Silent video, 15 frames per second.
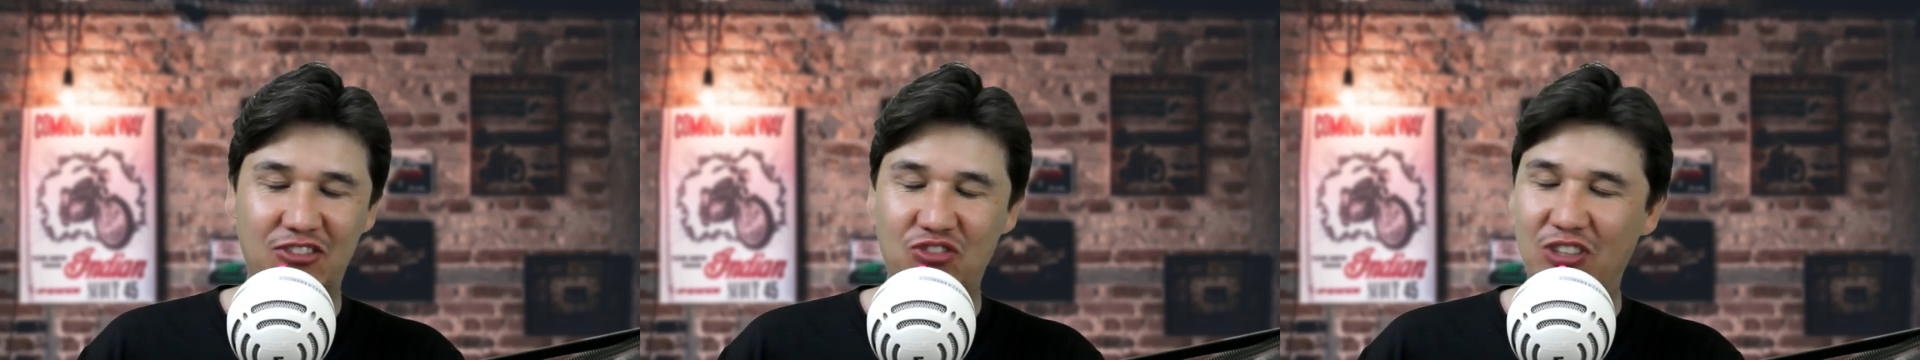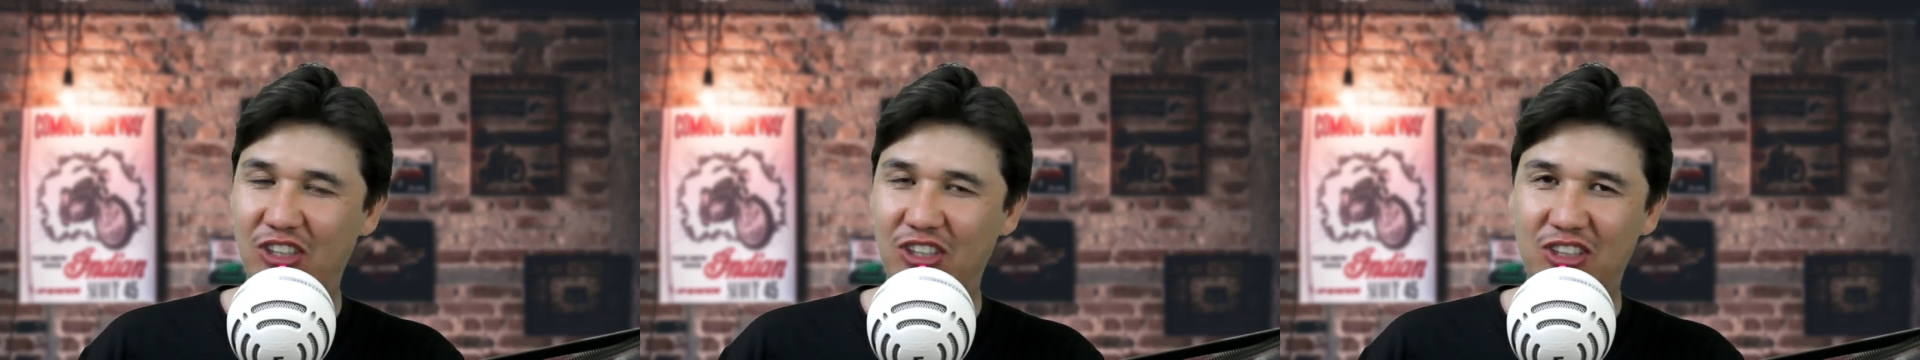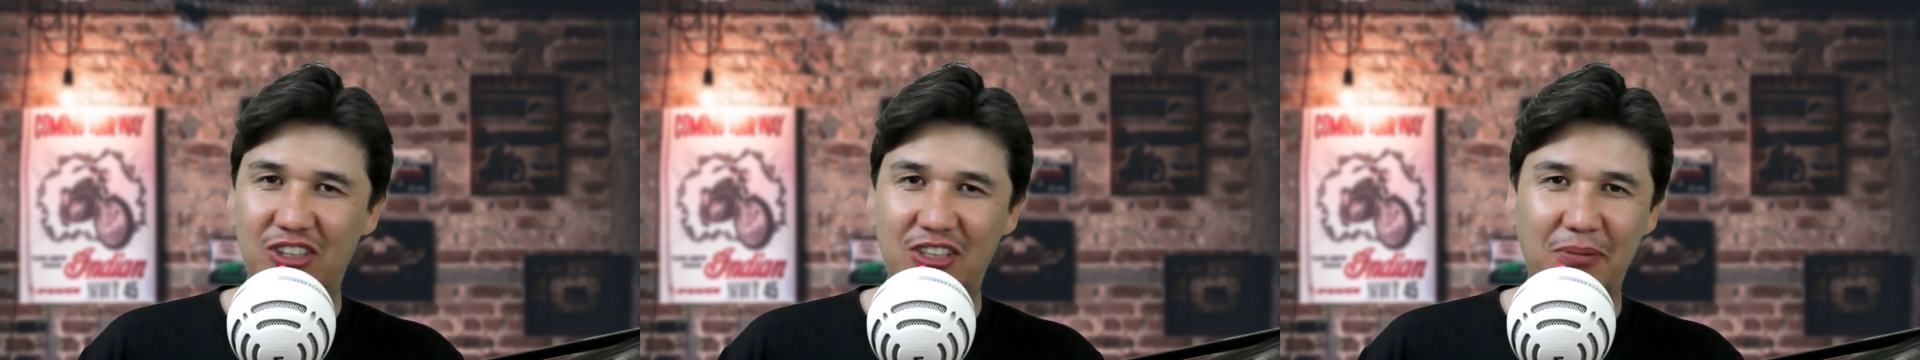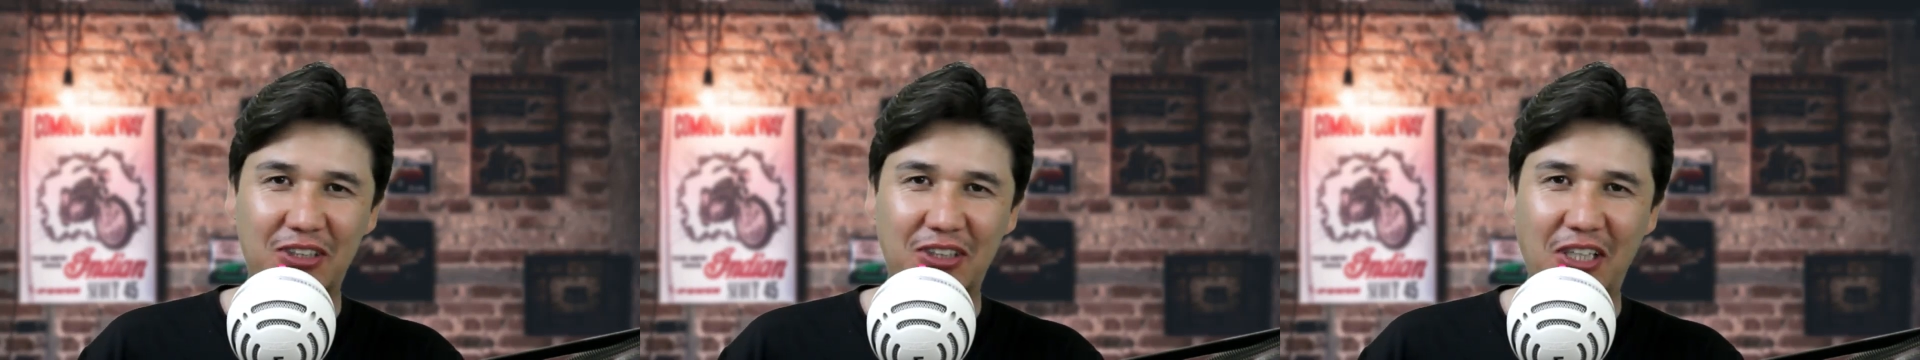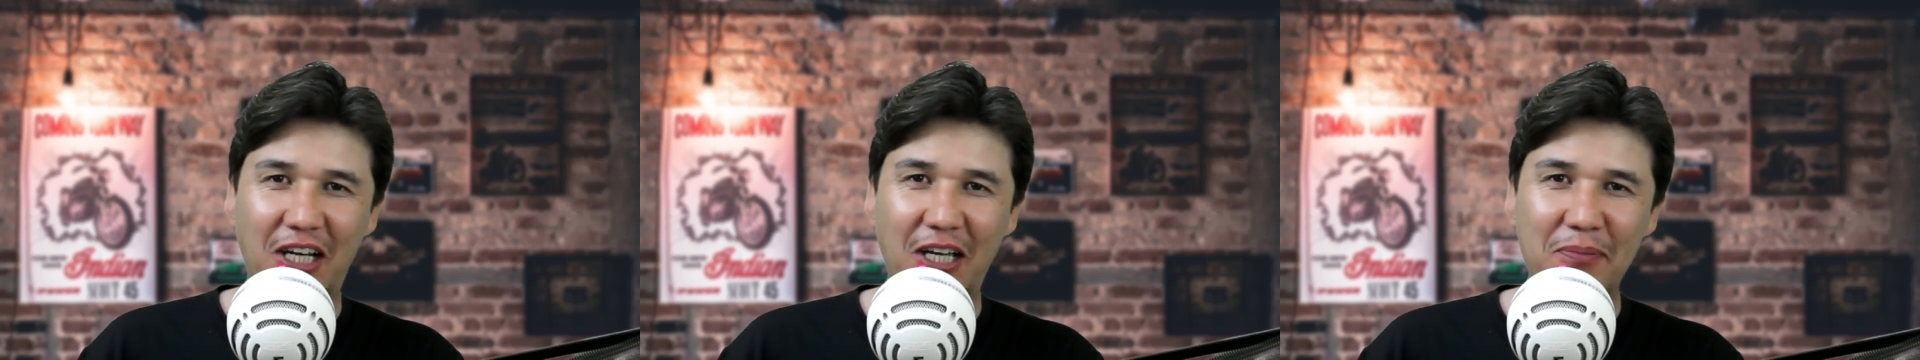just
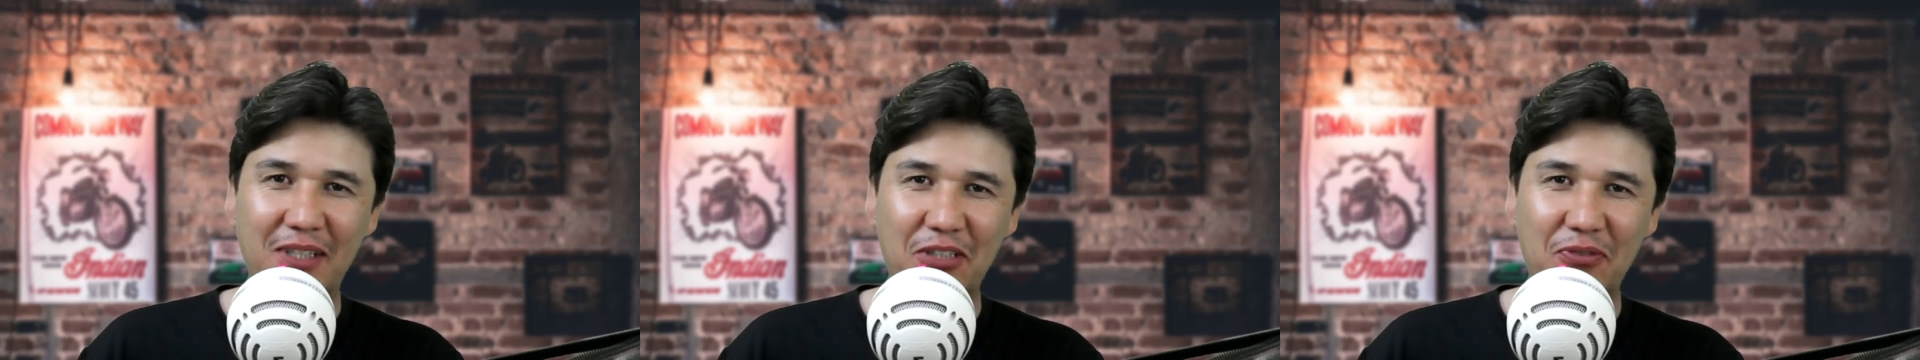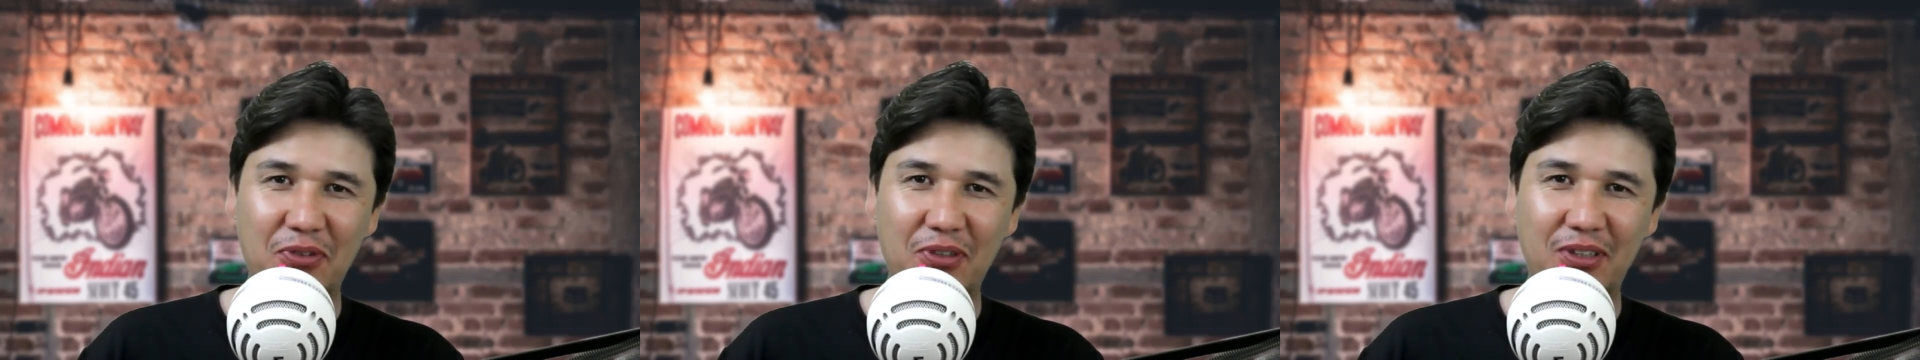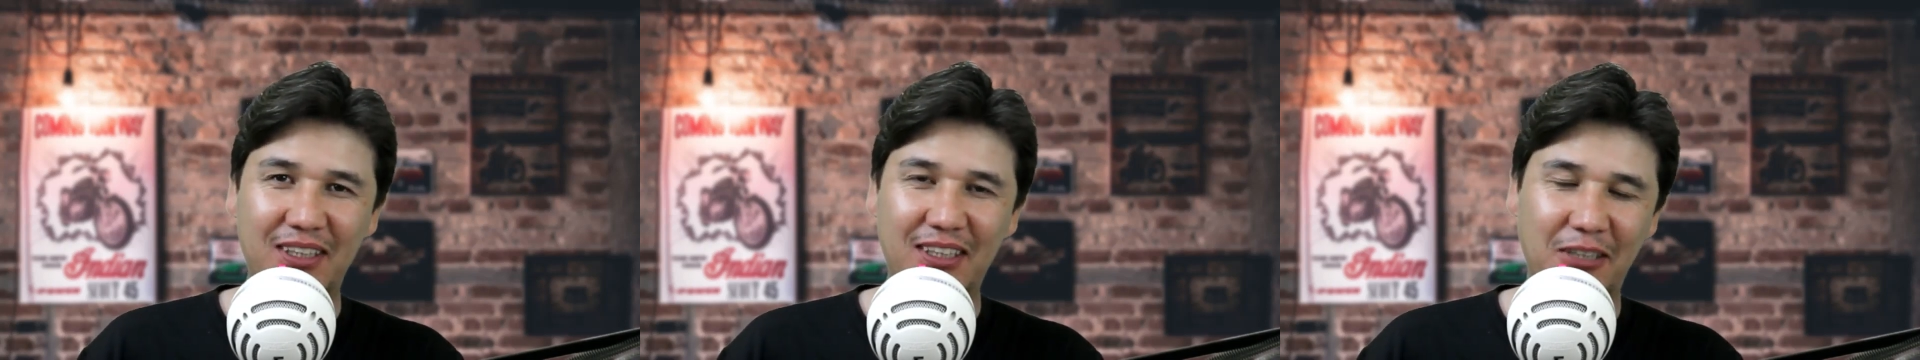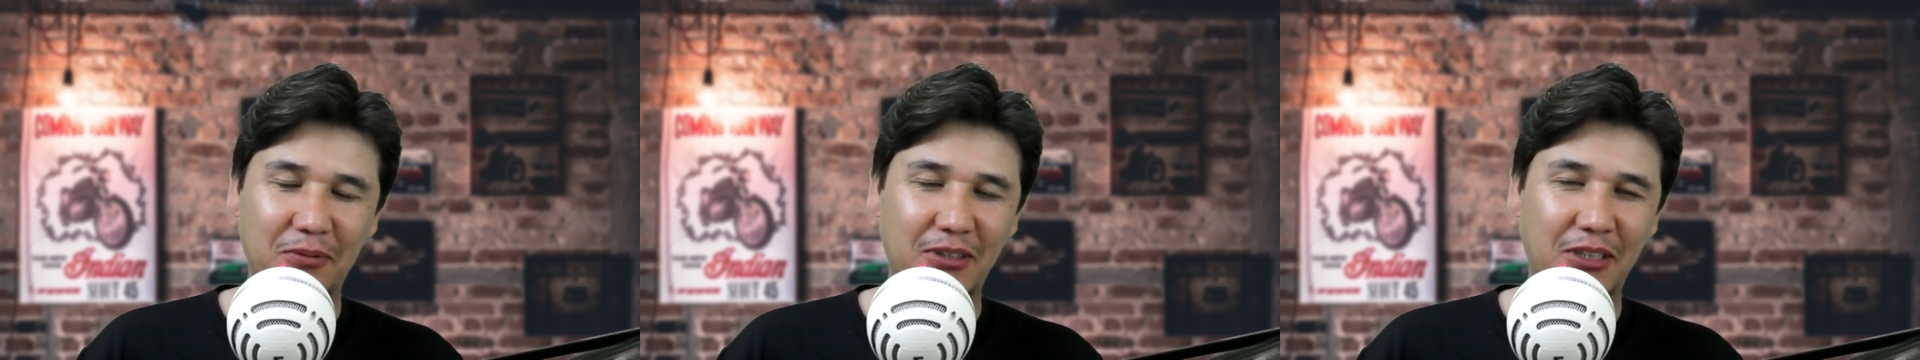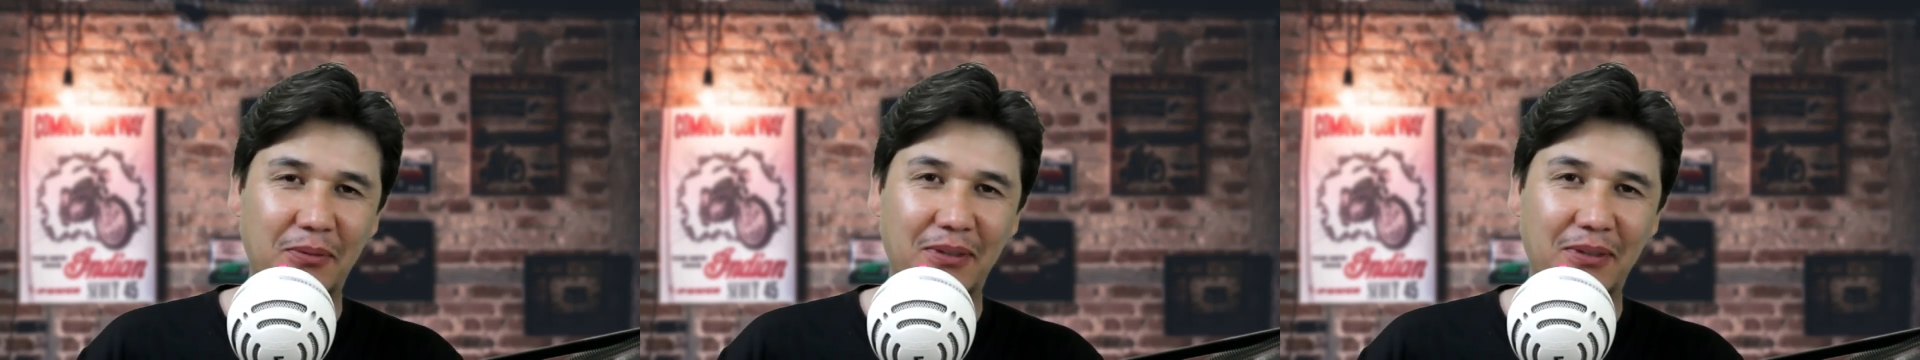subscribe that one thumbs up